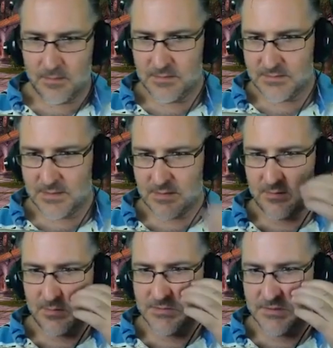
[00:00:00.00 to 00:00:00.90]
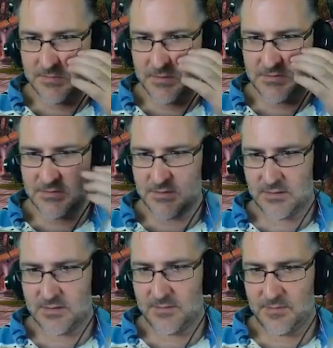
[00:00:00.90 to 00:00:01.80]
I just gotta get rid of some of this
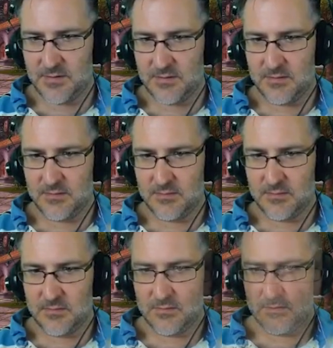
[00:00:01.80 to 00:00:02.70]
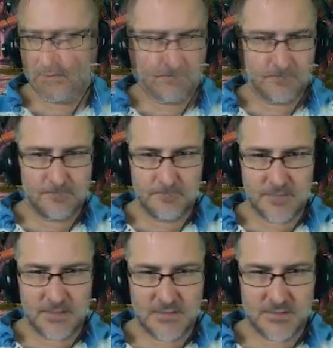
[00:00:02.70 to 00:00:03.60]
junk up here.
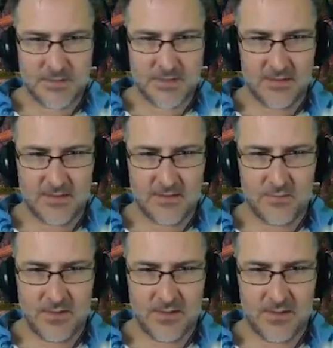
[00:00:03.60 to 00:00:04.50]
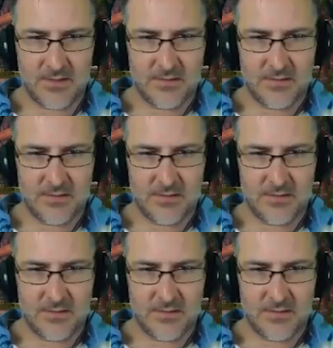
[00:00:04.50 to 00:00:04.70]
So I kind of did what I need